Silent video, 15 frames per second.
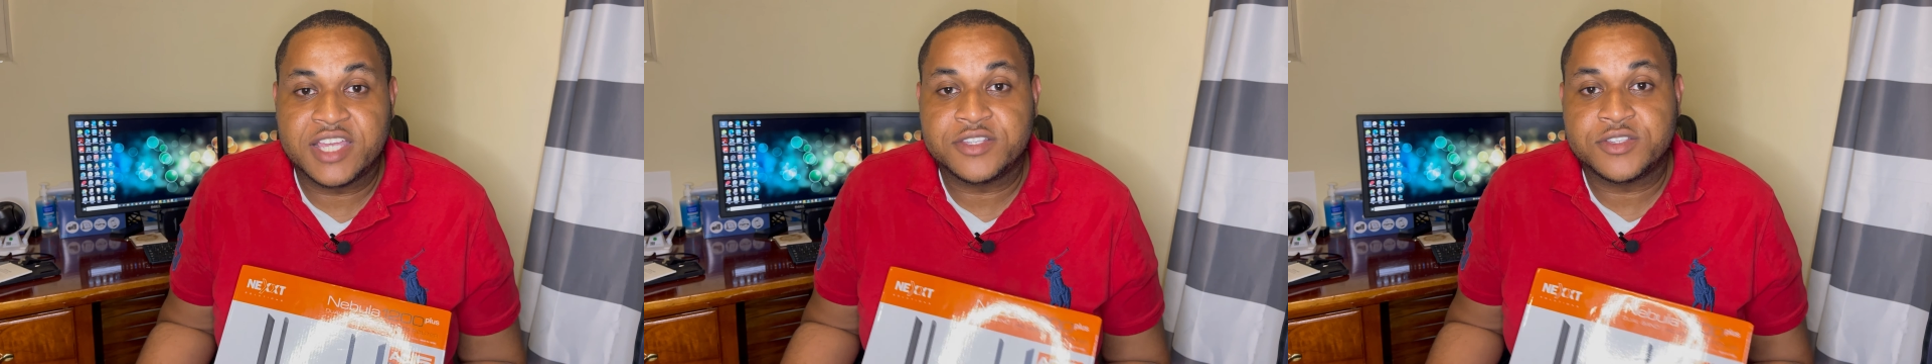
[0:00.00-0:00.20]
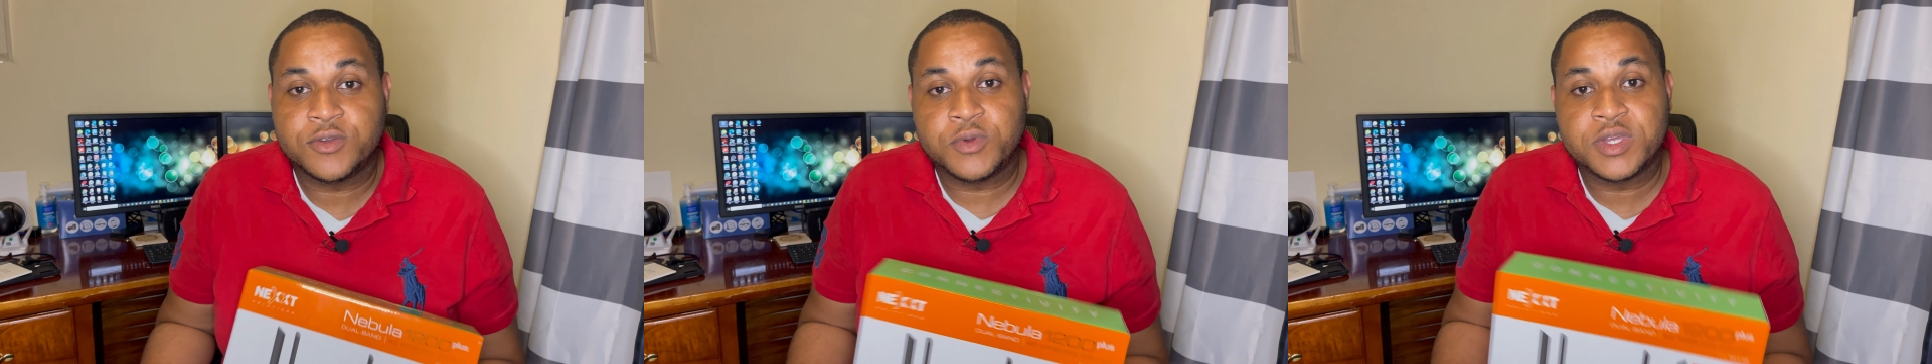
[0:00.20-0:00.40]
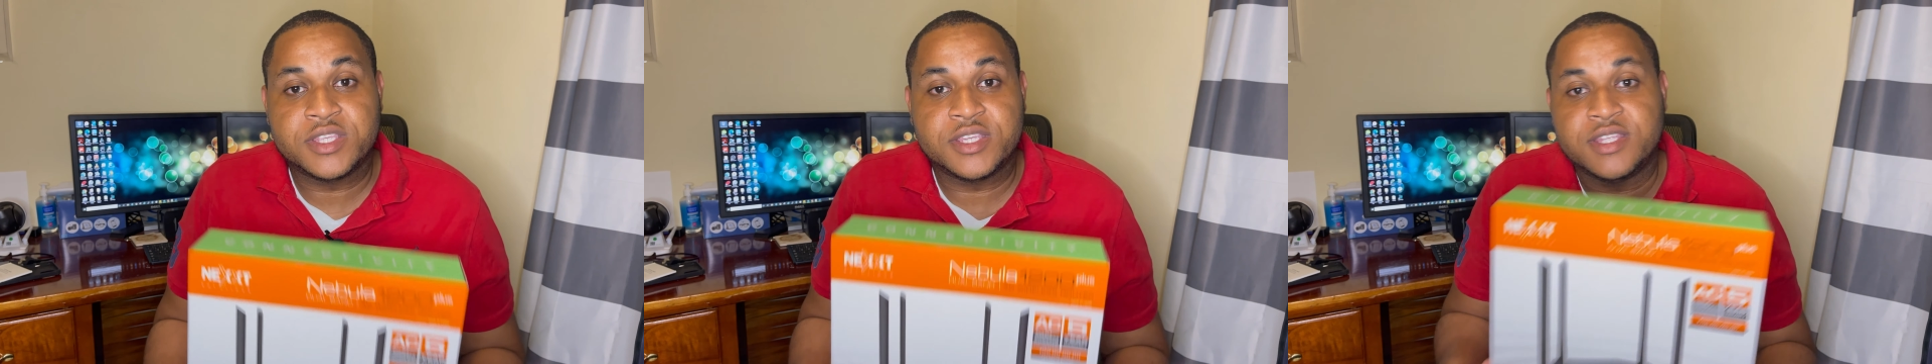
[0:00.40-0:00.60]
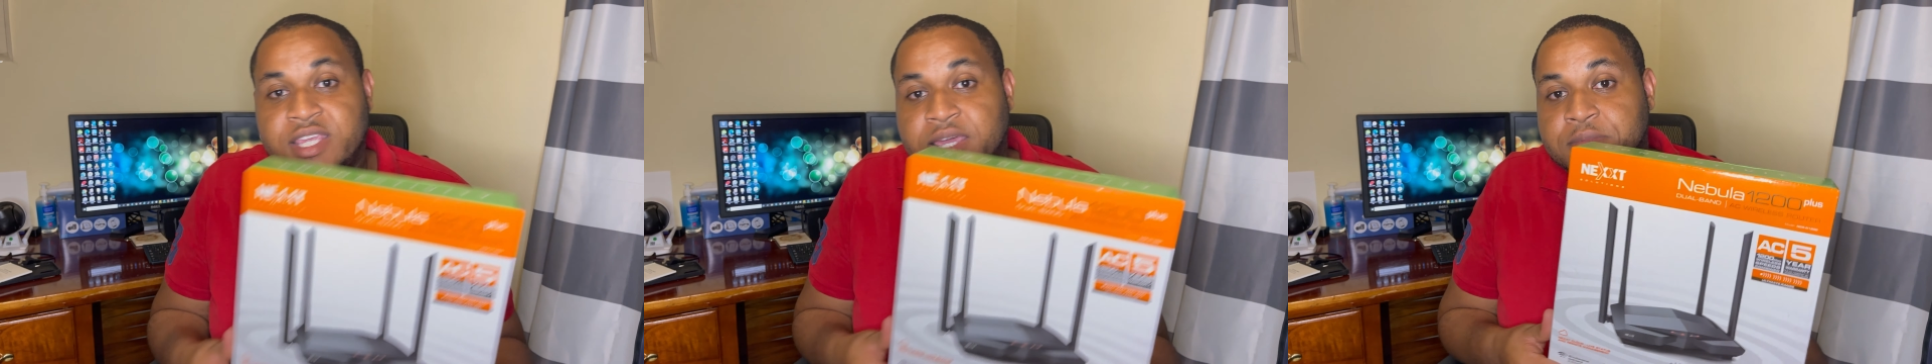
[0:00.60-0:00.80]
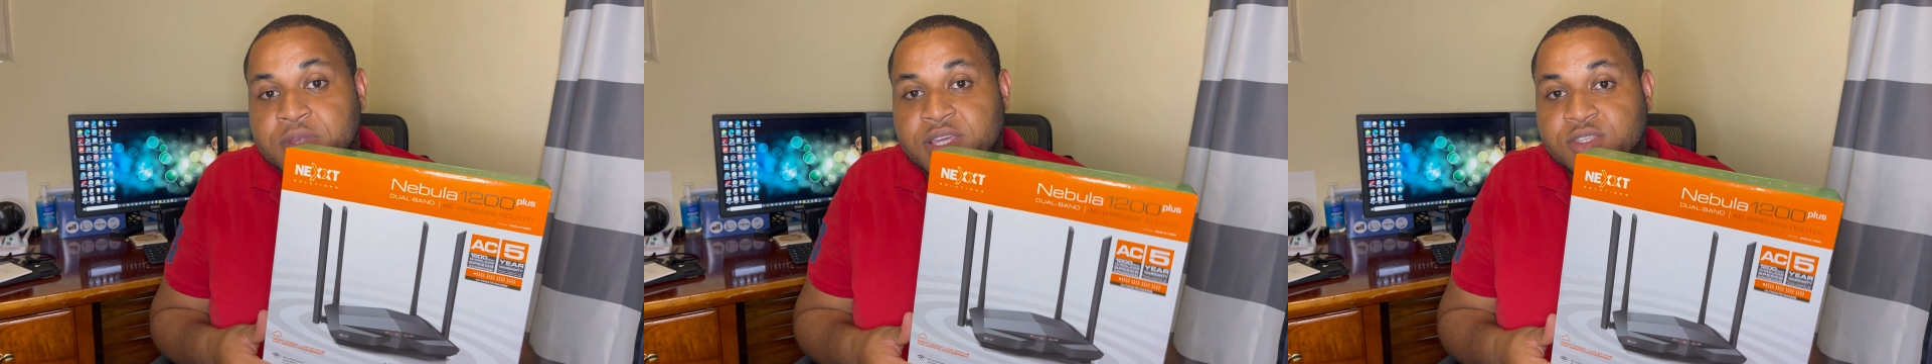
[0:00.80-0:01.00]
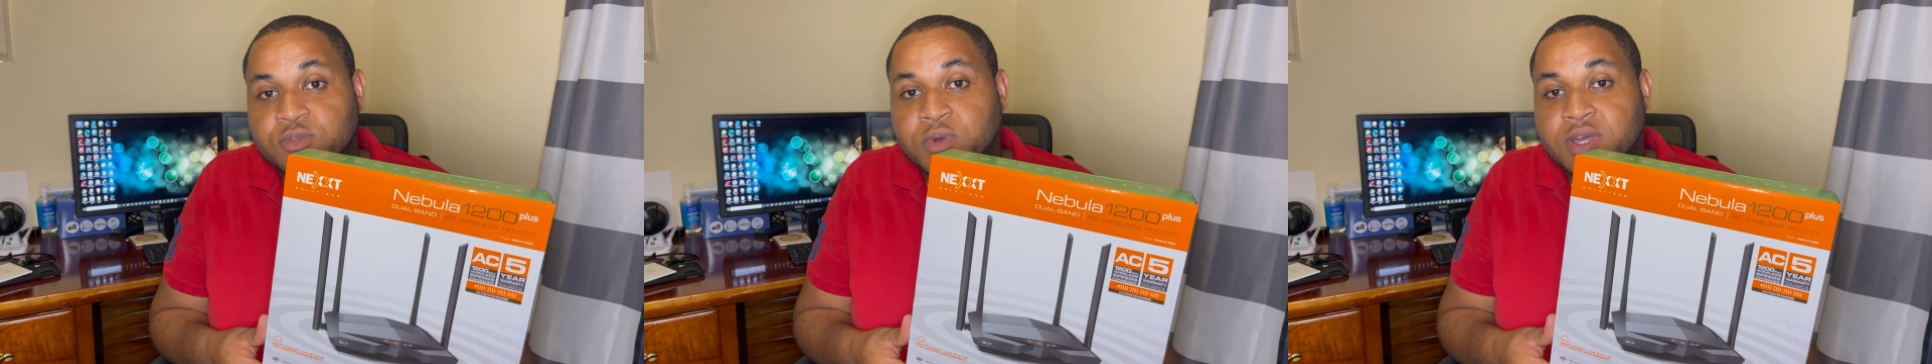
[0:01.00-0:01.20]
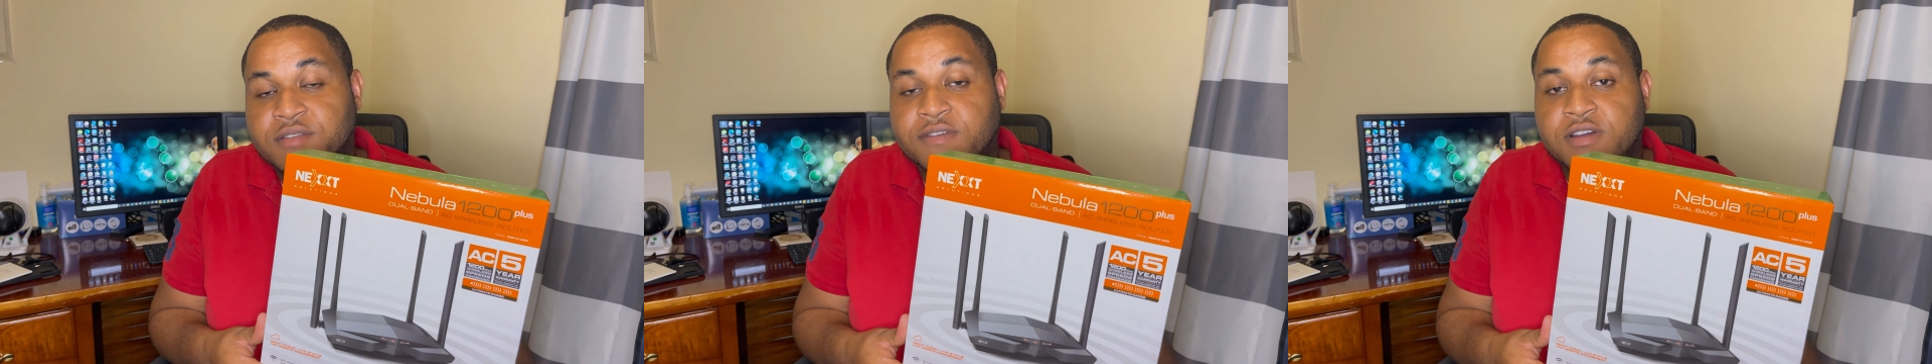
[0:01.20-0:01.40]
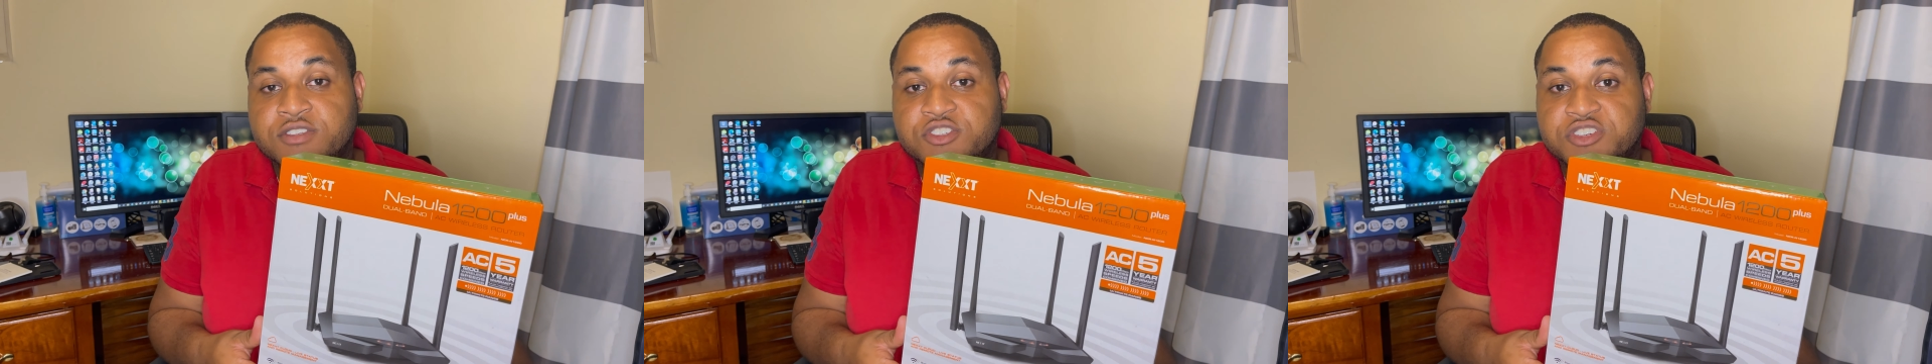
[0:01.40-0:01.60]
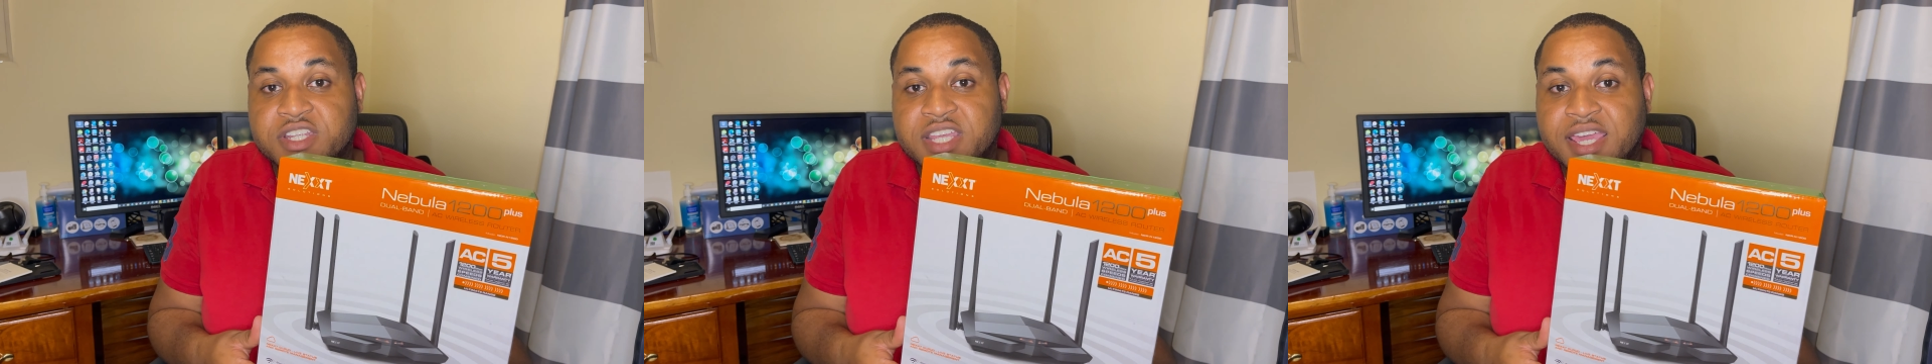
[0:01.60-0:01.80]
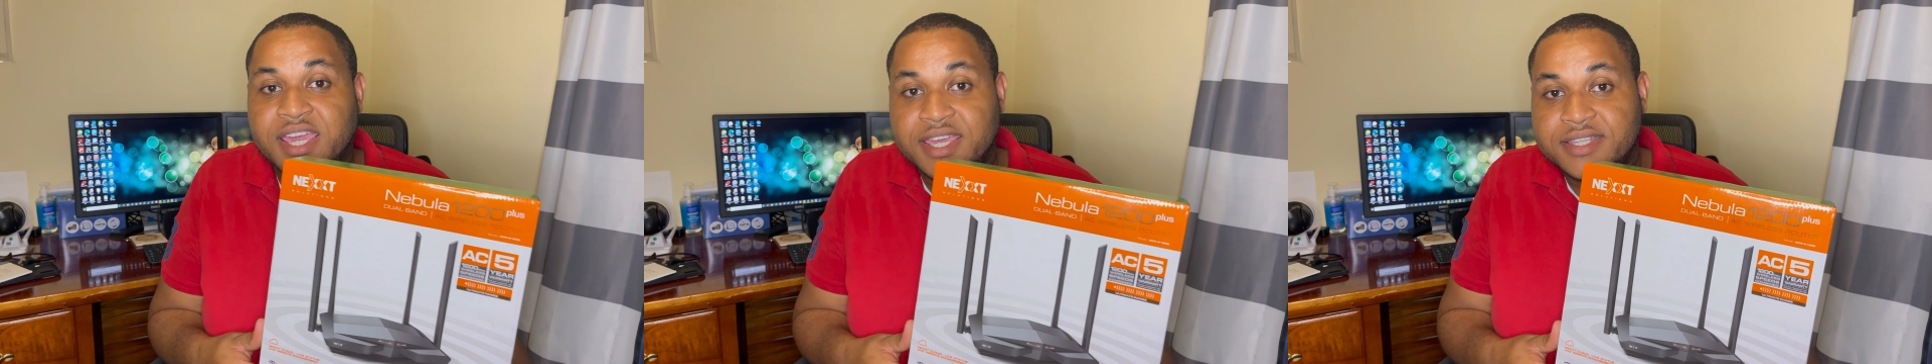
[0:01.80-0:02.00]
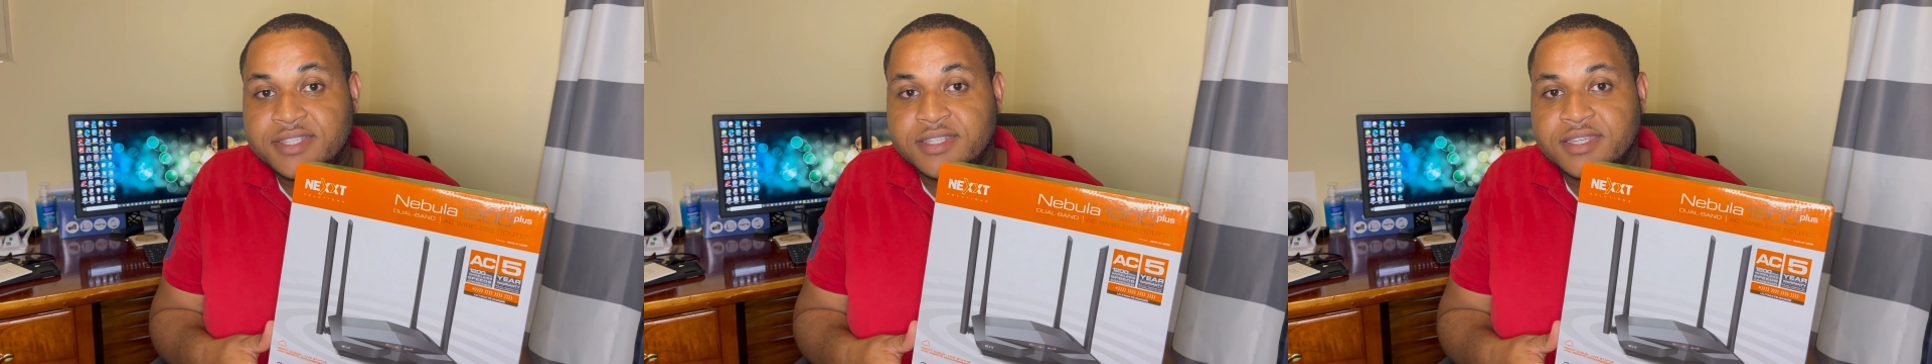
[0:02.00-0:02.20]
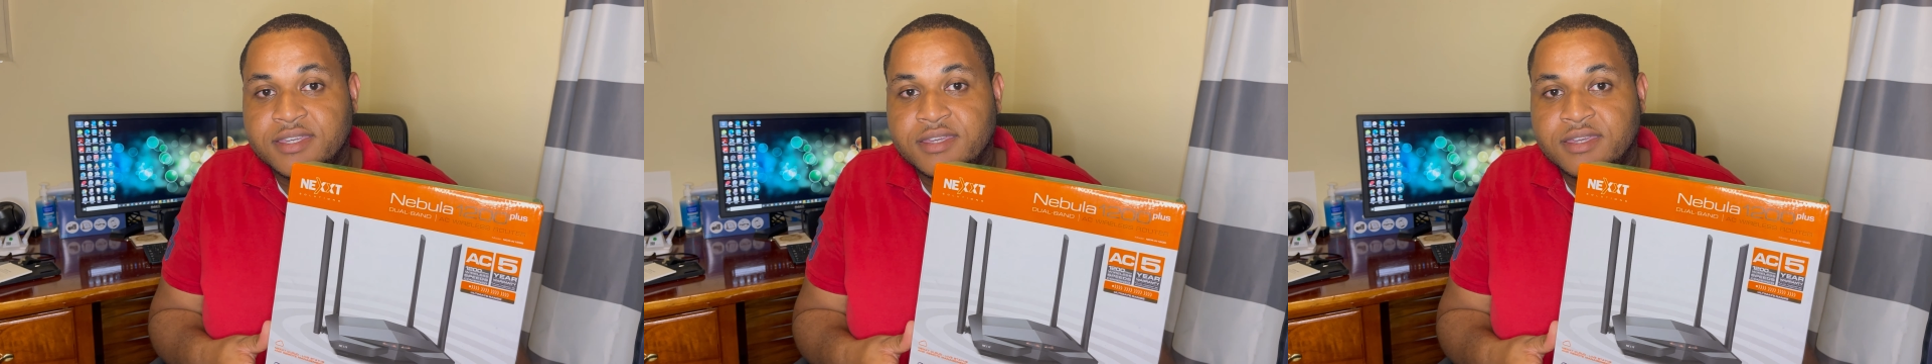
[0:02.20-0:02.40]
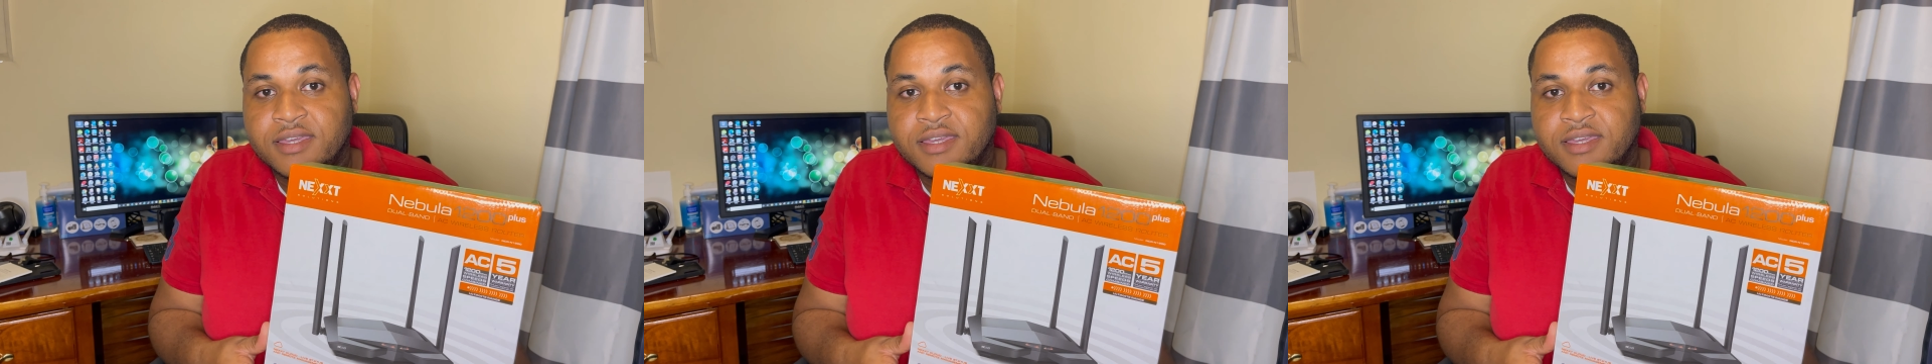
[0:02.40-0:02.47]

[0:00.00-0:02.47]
to win the Nebula 1200 AC